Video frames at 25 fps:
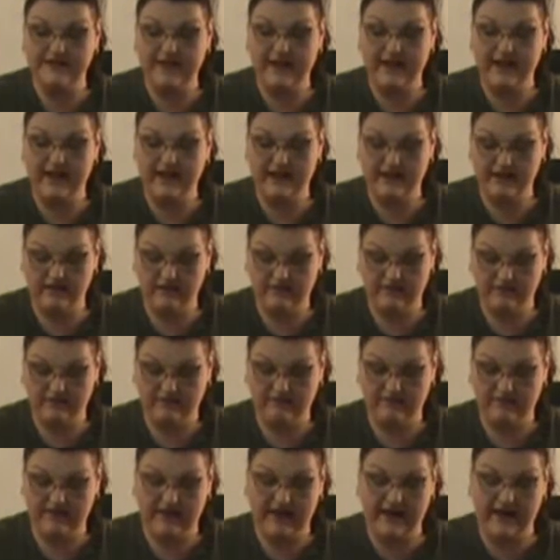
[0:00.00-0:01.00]
stay
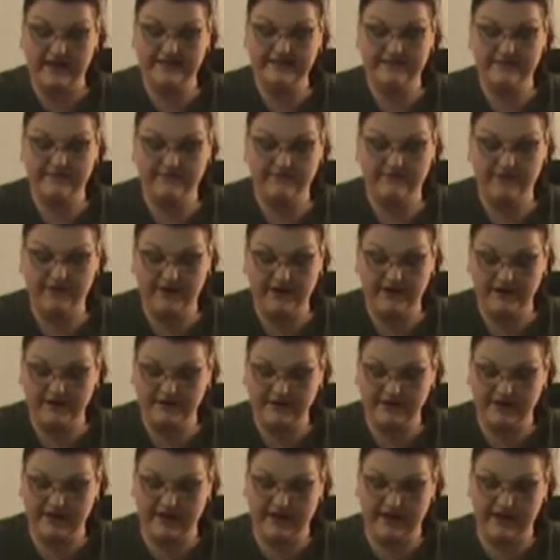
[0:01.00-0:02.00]
nice and
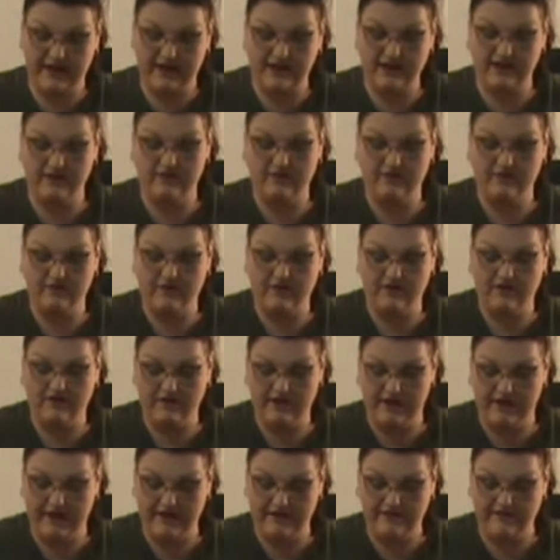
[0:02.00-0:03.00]
fresh, and you're not
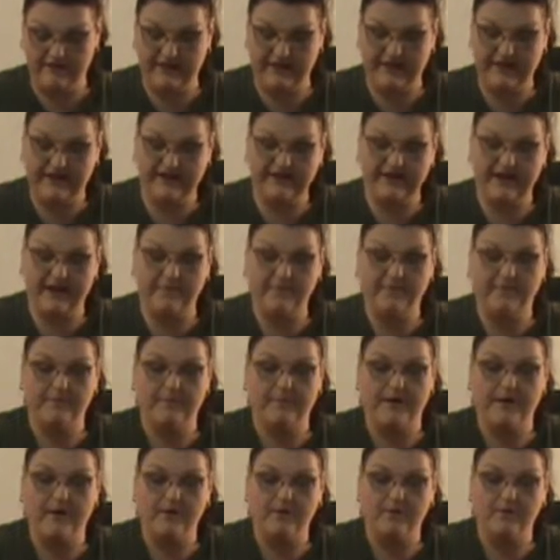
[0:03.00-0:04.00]
going to have any type
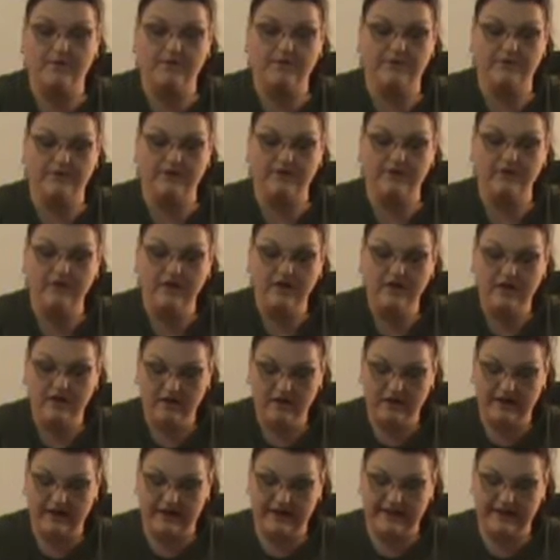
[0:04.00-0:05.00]
of mold or
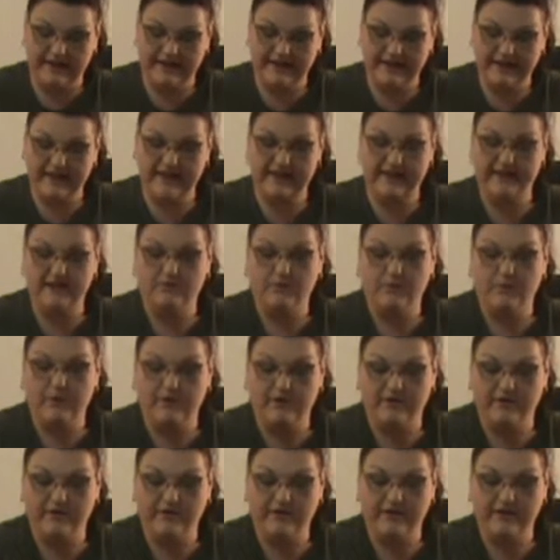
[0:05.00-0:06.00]
anything
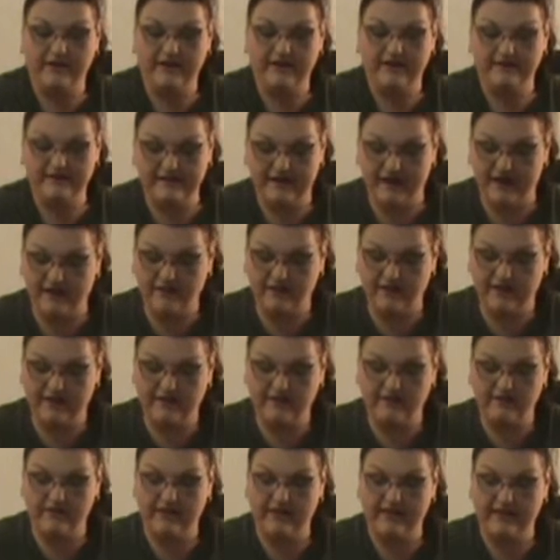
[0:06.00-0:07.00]
where they're going to get
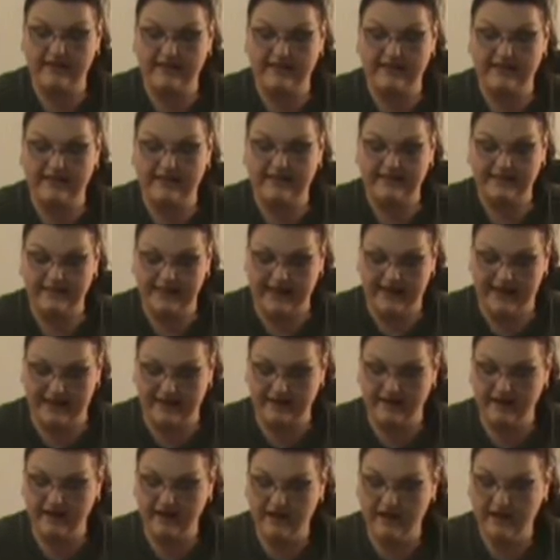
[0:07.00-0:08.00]
soggy or anything like
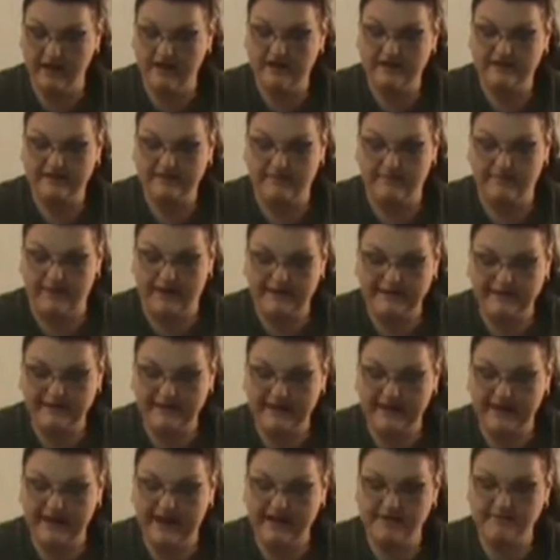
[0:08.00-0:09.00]
that. So
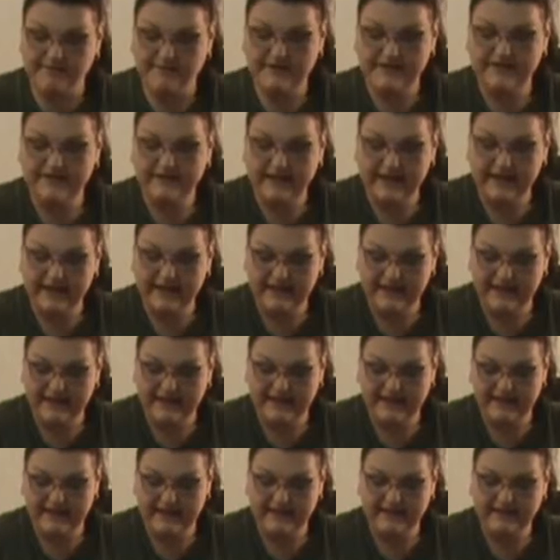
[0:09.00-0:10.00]
basically I'm just sticking
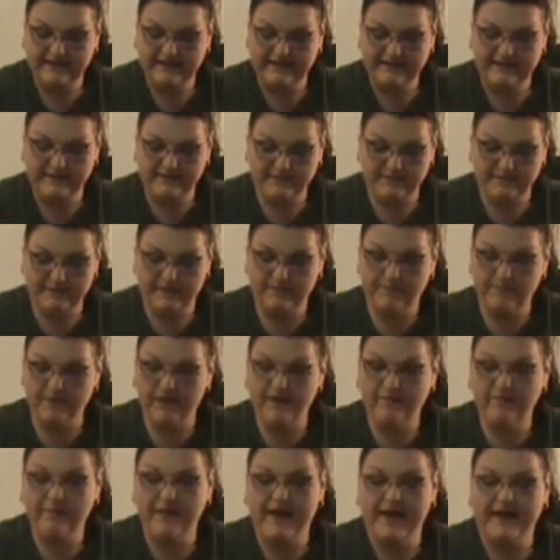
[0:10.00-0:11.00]
these into some
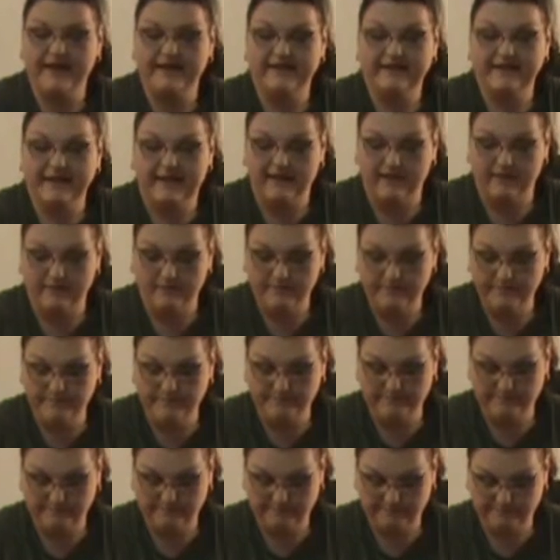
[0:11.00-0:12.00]
Ziploc bags now,
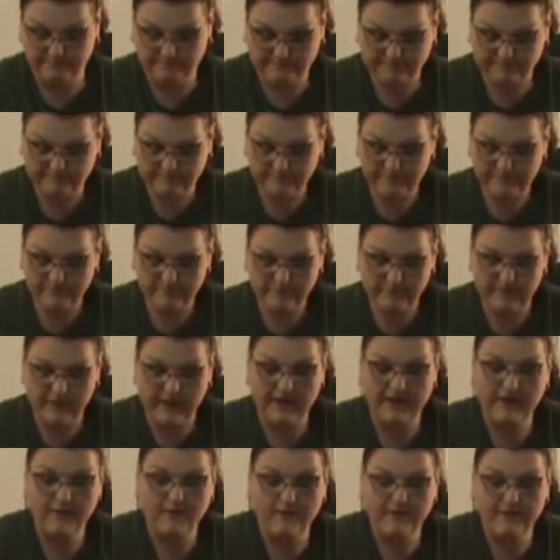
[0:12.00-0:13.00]

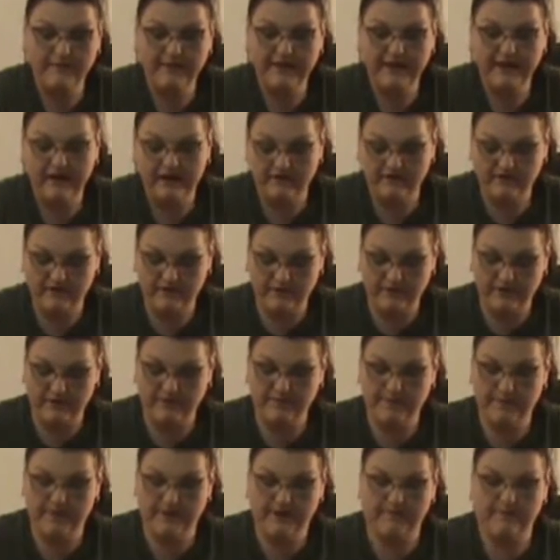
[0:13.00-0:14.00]
and you want to be careful when
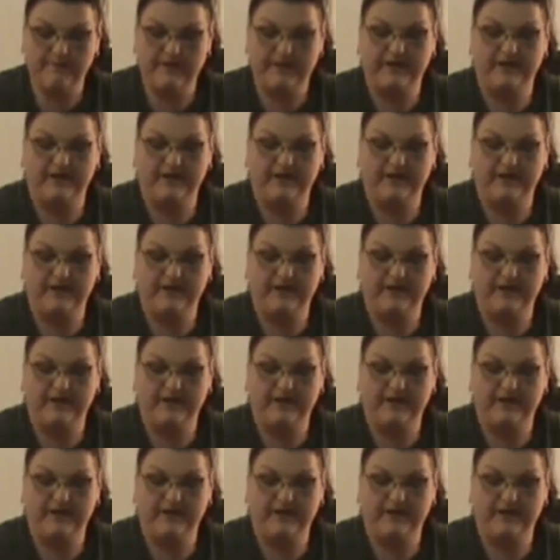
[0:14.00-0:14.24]
you're putting them